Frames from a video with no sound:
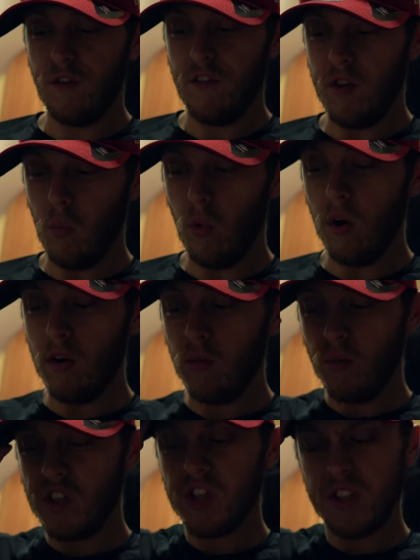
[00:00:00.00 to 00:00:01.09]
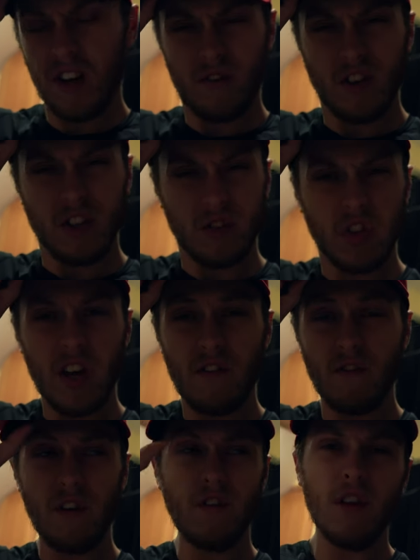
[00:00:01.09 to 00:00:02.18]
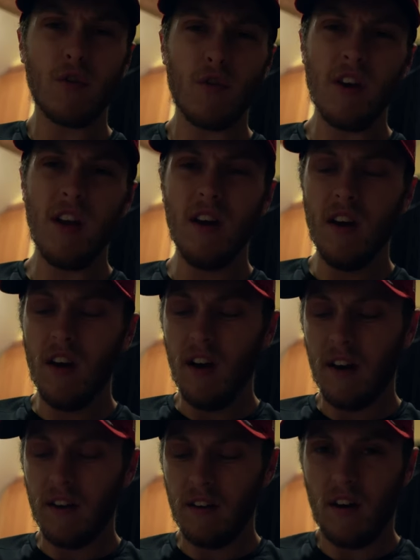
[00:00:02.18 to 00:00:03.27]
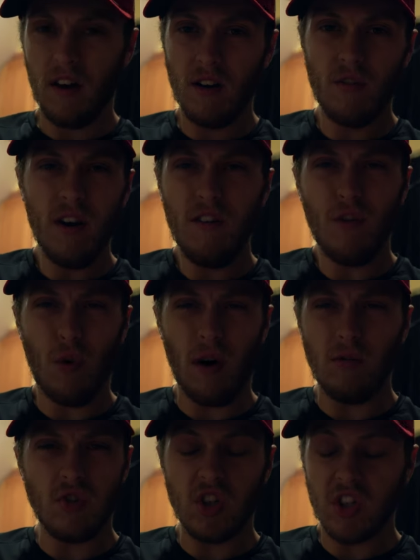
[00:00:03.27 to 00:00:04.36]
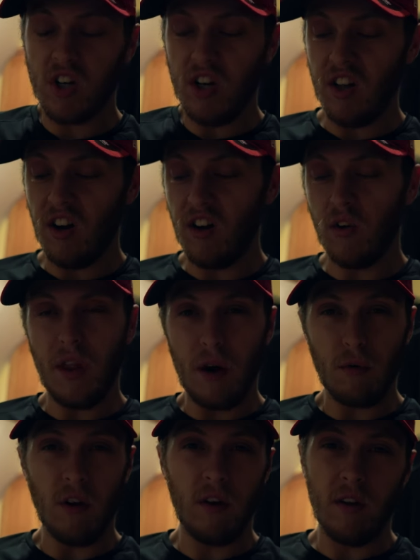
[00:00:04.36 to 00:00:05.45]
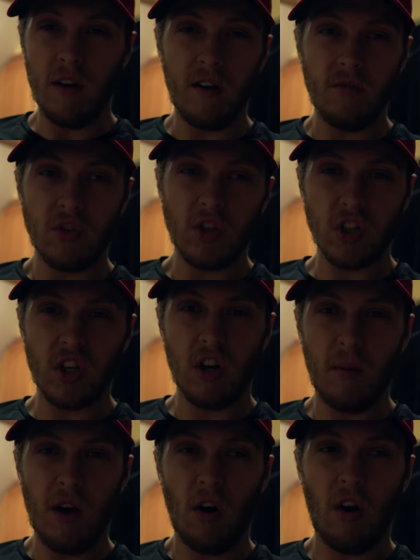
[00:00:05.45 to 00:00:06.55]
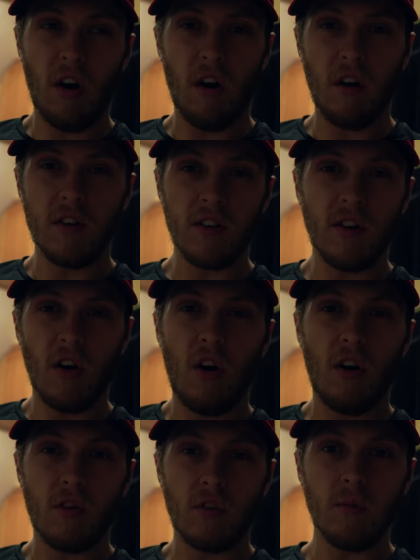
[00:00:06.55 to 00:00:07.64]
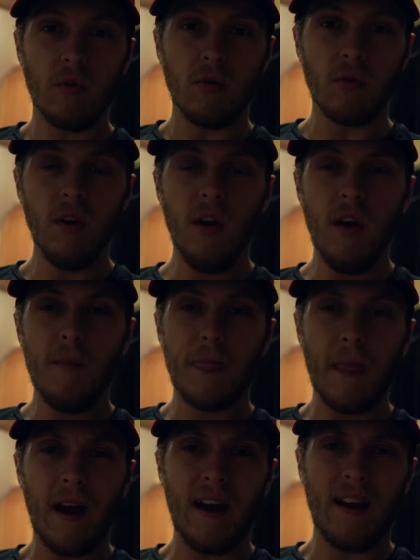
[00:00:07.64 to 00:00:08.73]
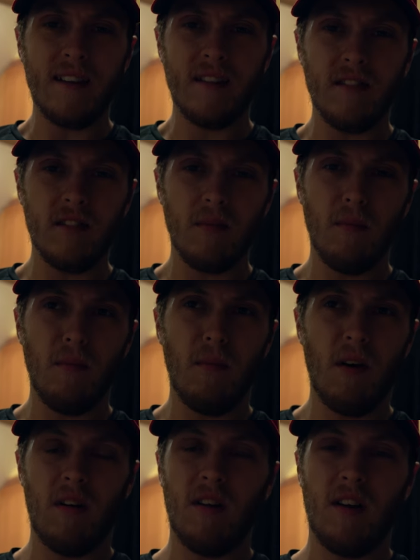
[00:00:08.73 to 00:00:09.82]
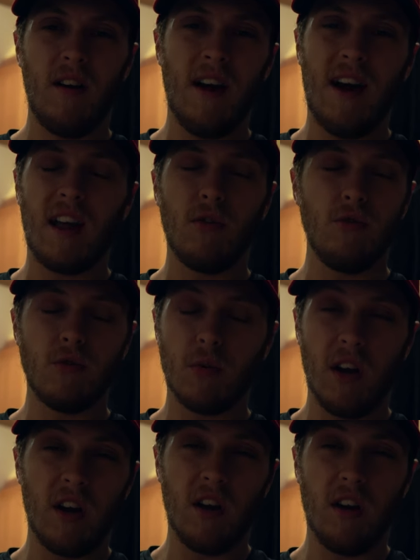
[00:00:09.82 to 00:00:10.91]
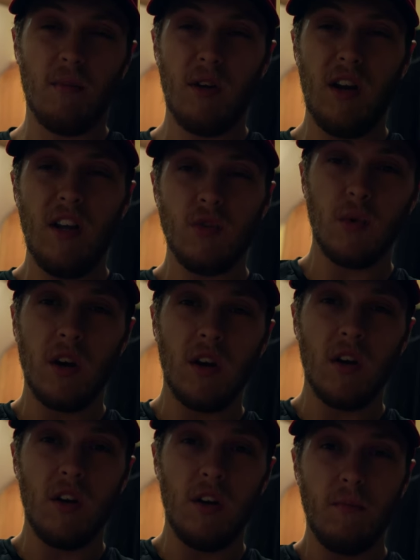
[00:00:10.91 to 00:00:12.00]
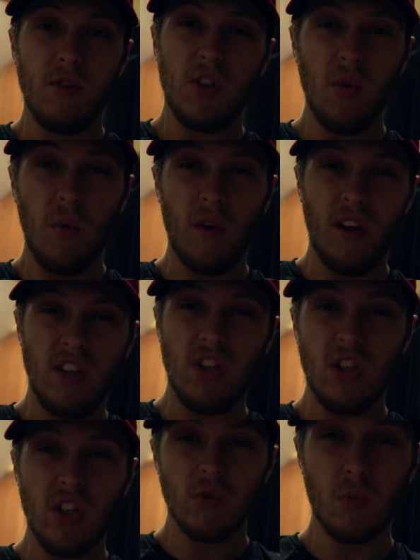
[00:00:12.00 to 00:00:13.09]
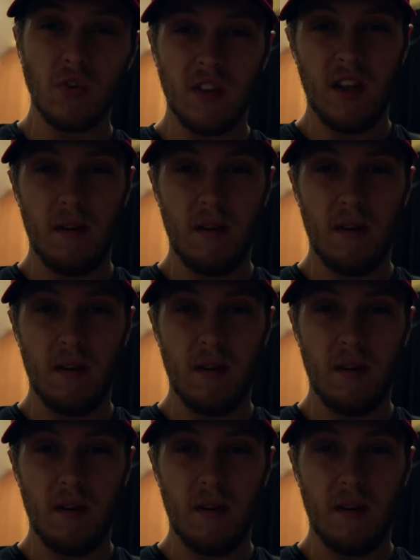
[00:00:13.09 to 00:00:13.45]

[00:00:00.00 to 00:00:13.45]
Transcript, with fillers: 51, which is an average of 7.53, and I really thought I was just going to die on that run, and it was just going to be hard and horrible, and my ankles were going to hurt, my knees were going to hurt, but you know what, it just wasn't